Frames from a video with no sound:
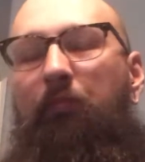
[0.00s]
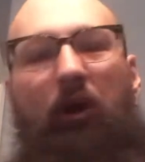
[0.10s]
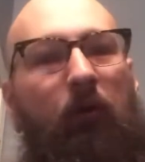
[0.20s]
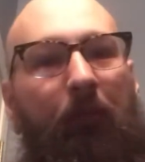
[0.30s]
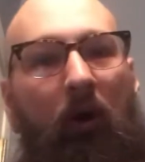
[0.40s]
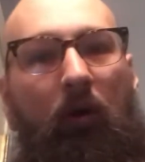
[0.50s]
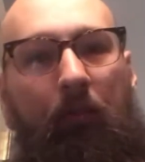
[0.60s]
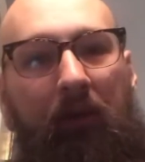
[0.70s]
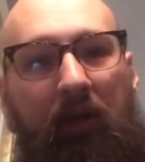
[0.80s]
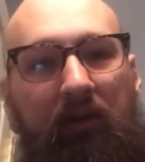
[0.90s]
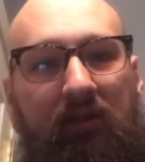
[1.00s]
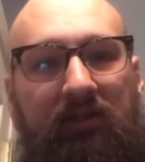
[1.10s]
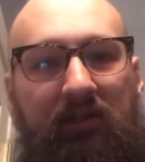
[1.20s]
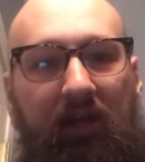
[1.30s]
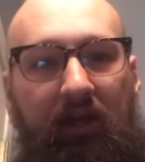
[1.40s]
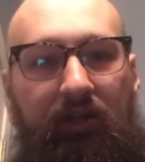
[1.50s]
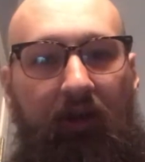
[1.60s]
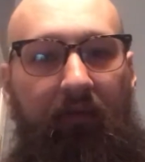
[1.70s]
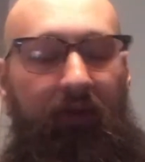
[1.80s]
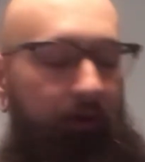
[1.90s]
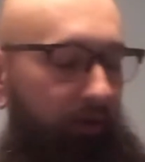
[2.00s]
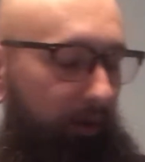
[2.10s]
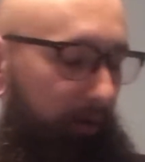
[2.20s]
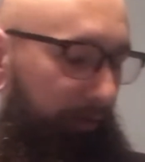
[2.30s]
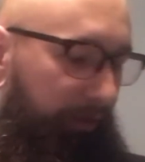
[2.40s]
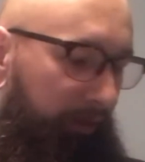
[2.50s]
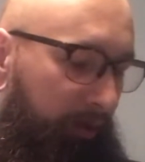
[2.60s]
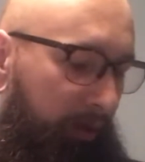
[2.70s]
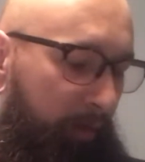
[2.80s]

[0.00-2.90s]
beard balm at this stage of your growth